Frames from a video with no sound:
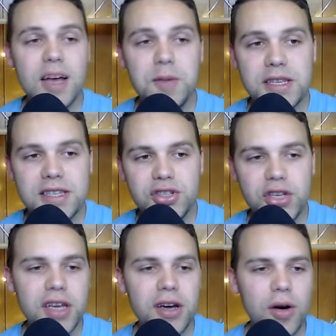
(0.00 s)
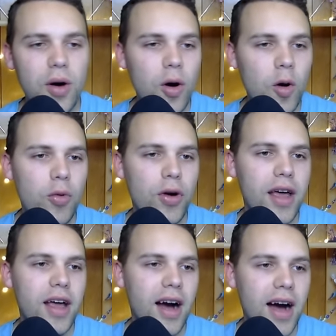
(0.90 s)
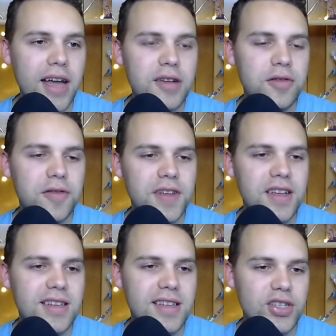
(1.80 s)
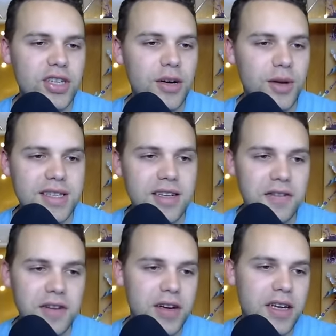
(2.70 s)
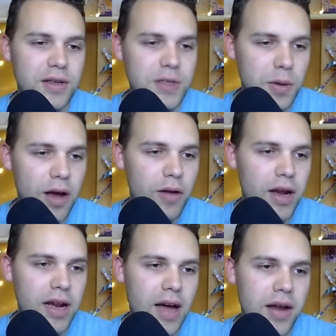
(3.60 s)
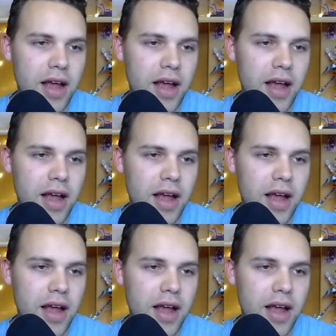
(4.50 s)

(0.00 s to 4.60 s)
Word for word: up is Geo. Oh boy, I don't feel that Geo is in a very good spot right now,